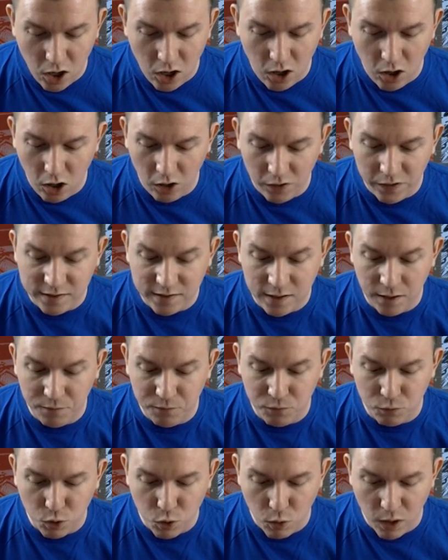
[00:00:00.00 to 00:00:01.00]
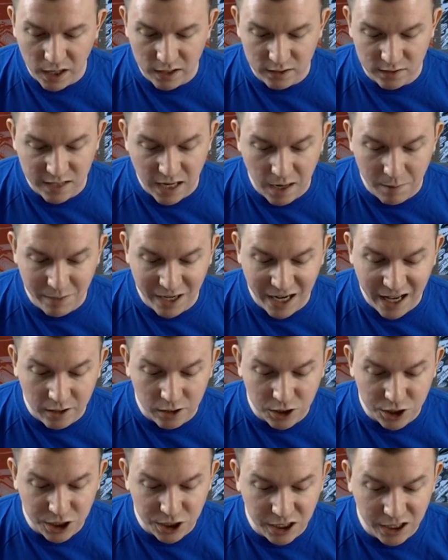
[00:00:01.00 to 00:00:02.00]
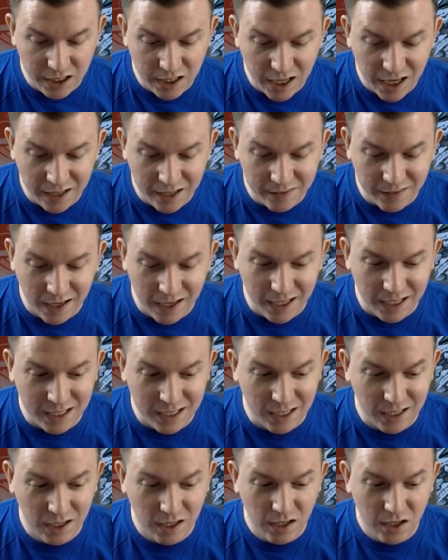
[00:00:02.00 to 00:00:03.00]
all this stuff requires time and energy, and like